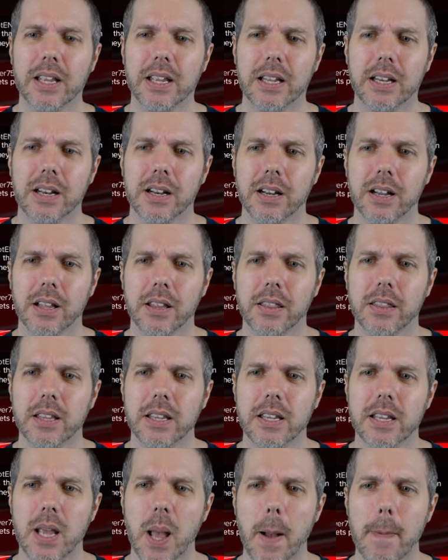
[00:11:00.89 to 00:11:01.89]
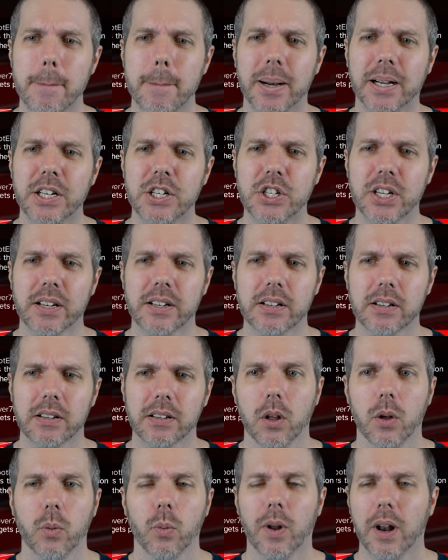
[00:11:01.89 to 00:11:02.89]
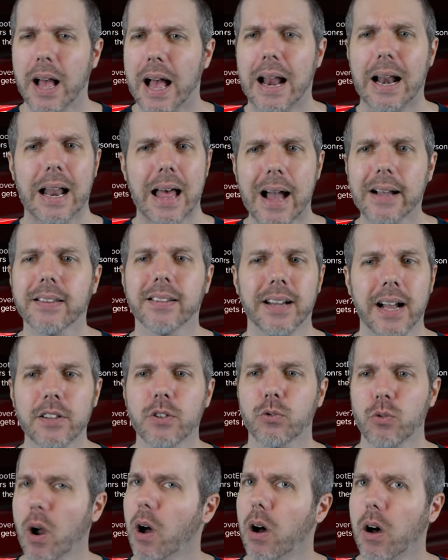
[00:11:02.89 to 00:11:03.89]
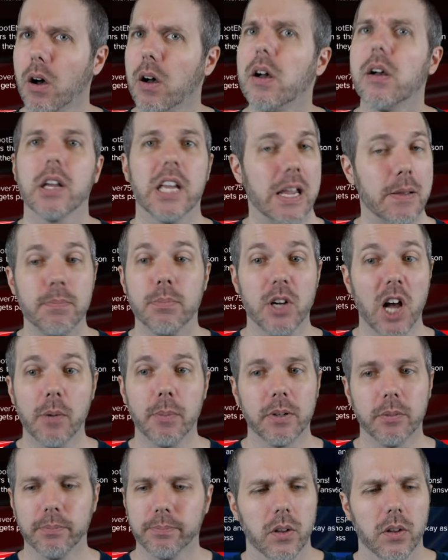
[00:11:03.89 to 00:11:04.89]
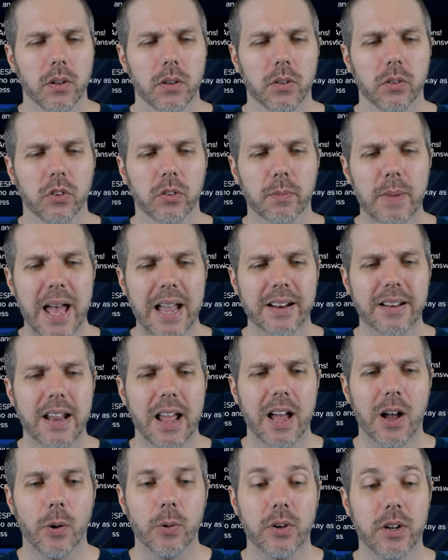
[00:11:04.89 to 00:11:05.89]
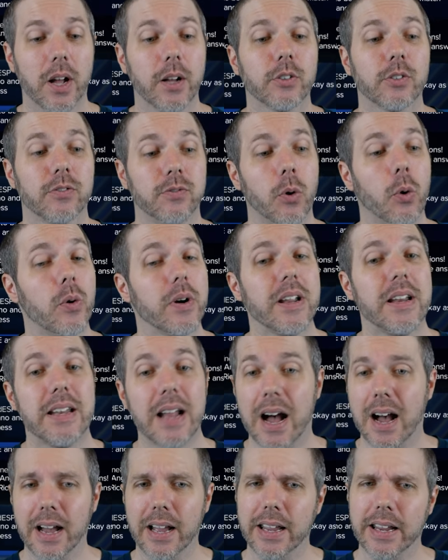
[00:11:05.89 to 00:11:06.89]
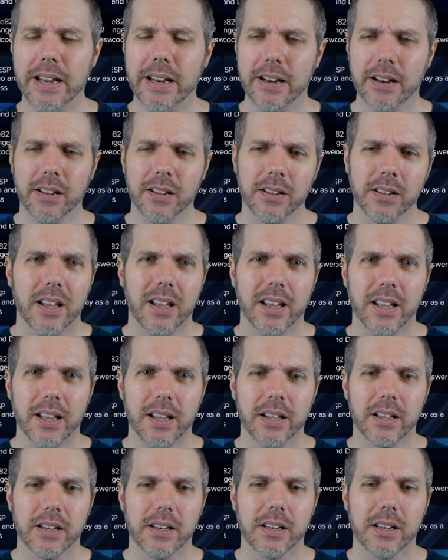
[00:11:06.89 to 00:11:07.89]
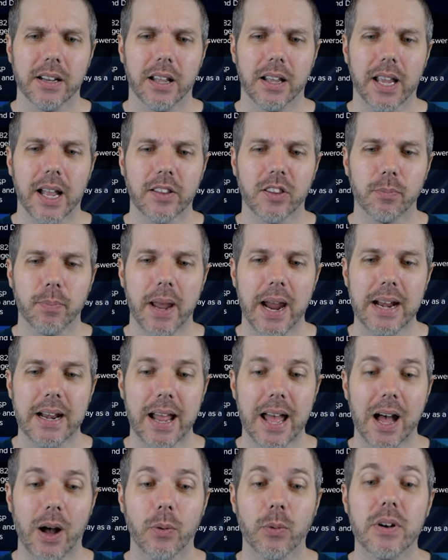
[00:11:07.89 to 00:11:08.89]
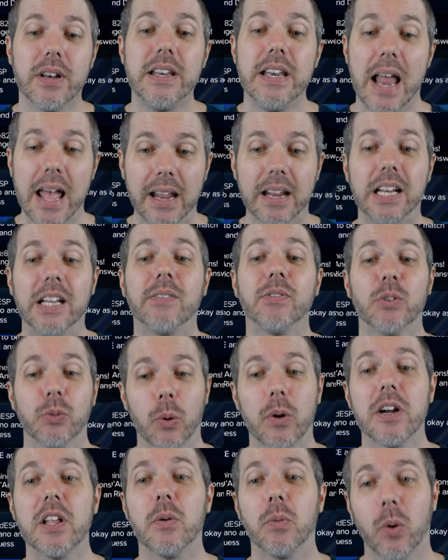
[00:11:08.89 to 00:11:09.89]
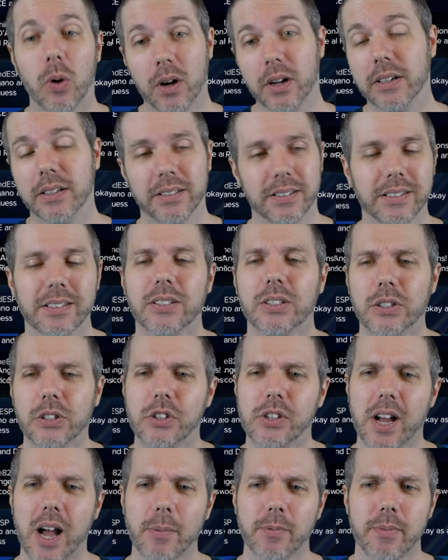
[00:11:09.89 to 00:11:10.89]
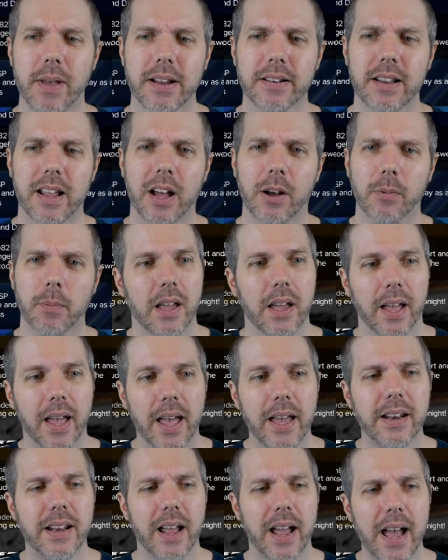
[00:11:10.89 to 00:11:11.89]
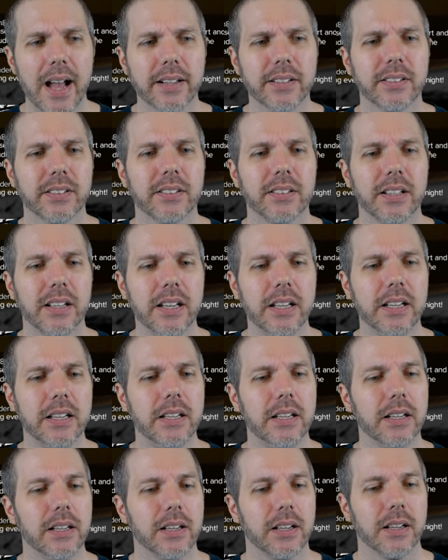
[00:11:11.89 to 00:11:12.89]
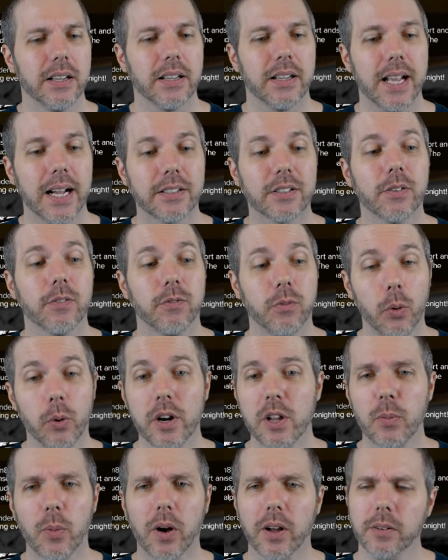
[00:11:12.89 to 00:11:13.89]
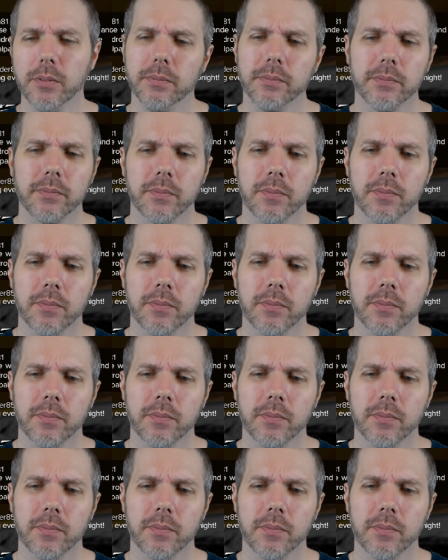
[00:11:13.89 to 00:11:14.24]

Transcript: in the budget. Well, I like tonight's Raw. Keep them coming. SmackDown does forty-nine and gets paid out negative twenty-one. Good job, SmackDown. N X T gets forty-one